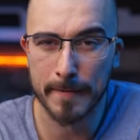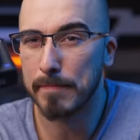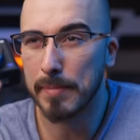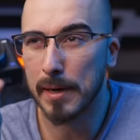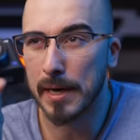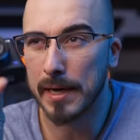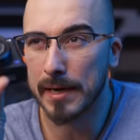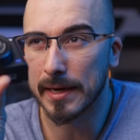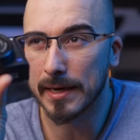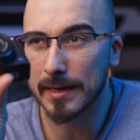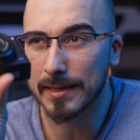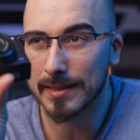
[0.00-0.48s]

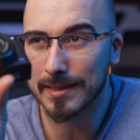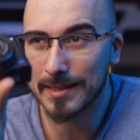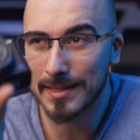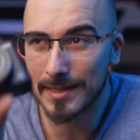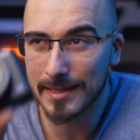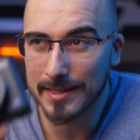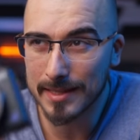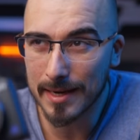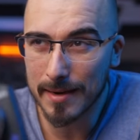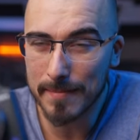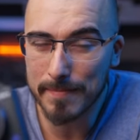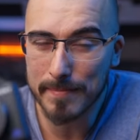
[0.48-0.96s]
But
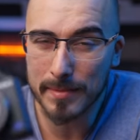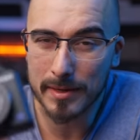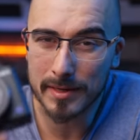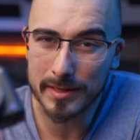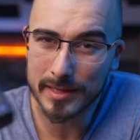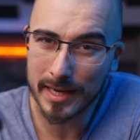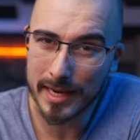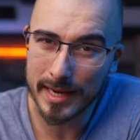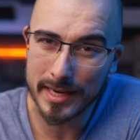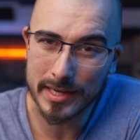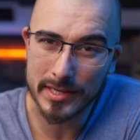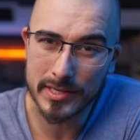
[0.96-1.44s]
some
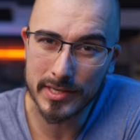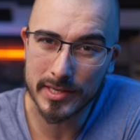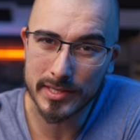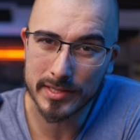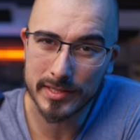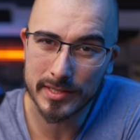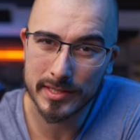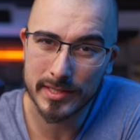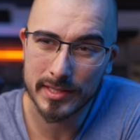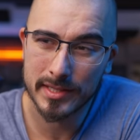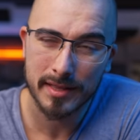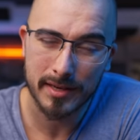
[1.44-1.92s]

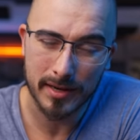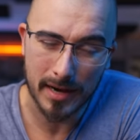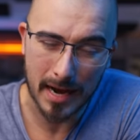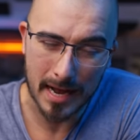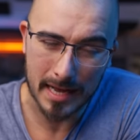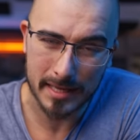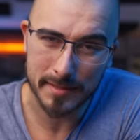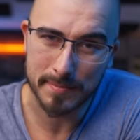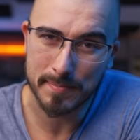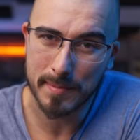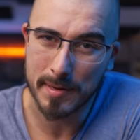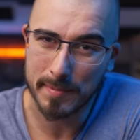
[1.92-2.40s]
occasions there
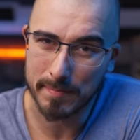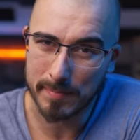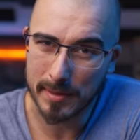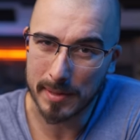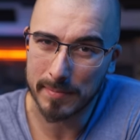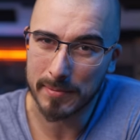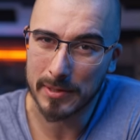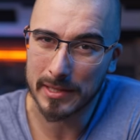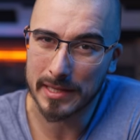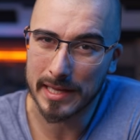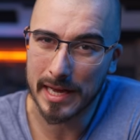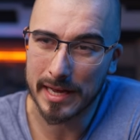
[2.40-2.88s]
has been
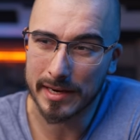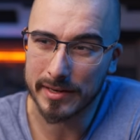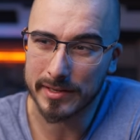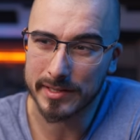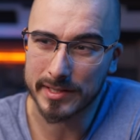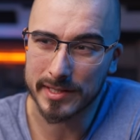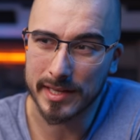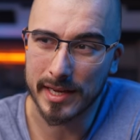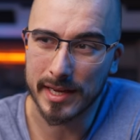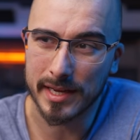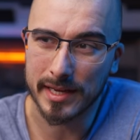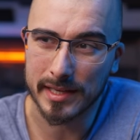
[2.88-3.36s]
people that are
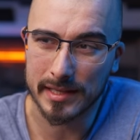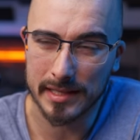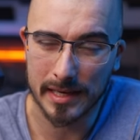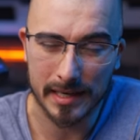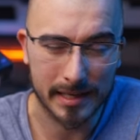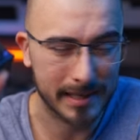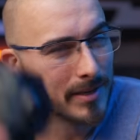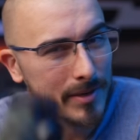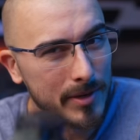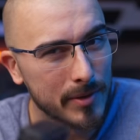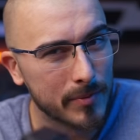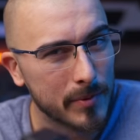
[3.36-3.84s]
saying
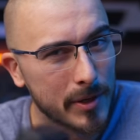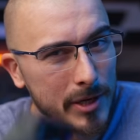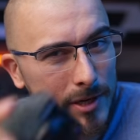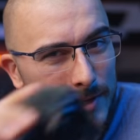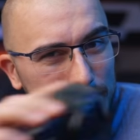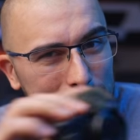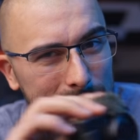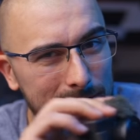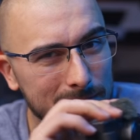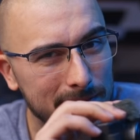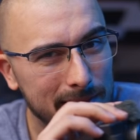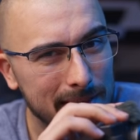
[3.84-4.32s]
like, "You know
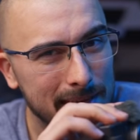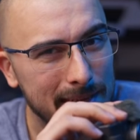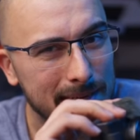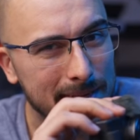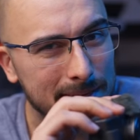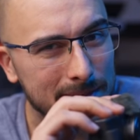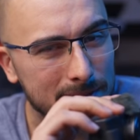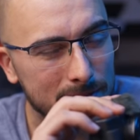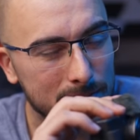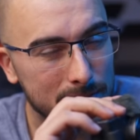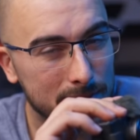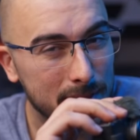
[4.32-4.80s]
what? You
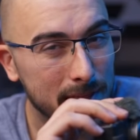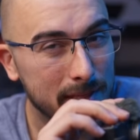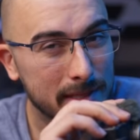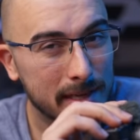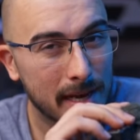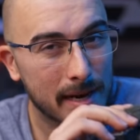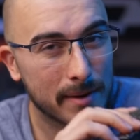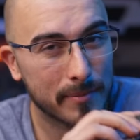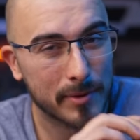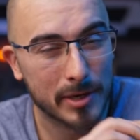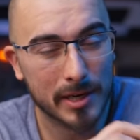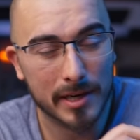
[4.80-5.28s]
can't use that
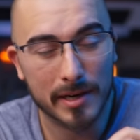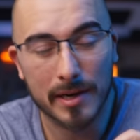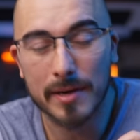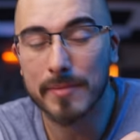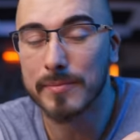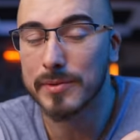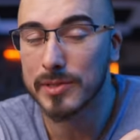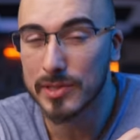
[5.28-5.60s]
camera here. I'm